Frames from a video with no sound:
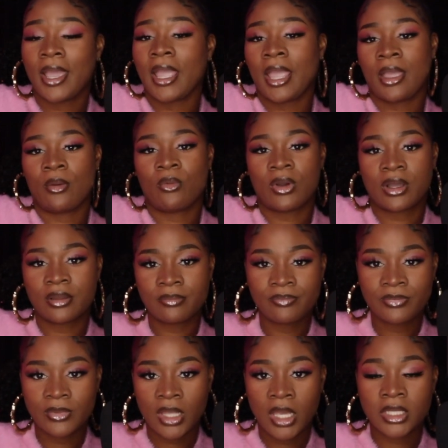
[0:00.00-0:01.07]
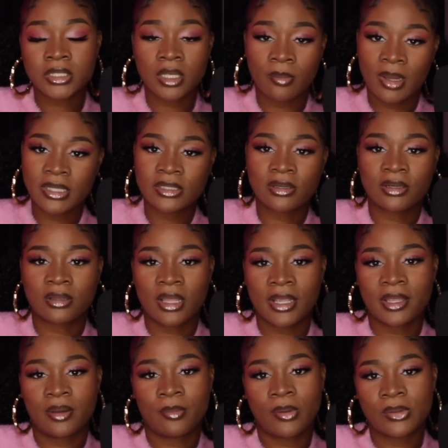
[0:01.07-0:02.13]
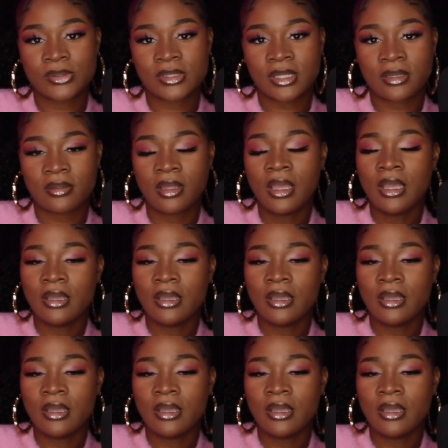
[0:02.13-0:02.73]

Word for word: and what? Somebody's gonna like it and post it.